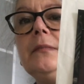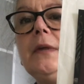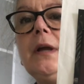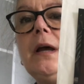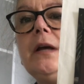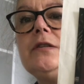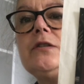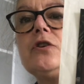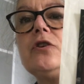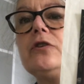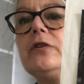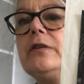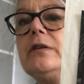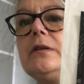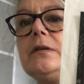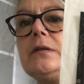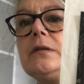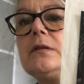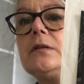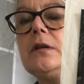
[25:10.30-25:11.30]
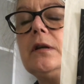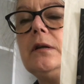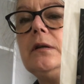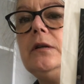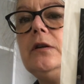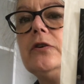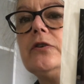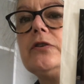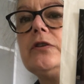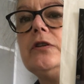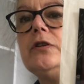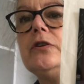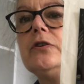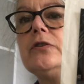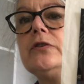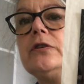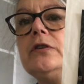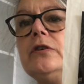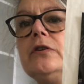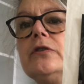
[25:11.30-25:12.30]
I started this years and years
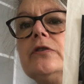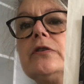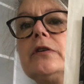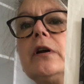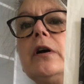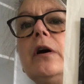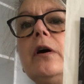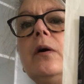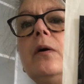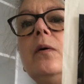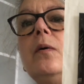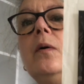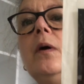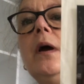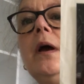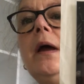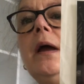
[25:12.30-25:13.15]
and years ago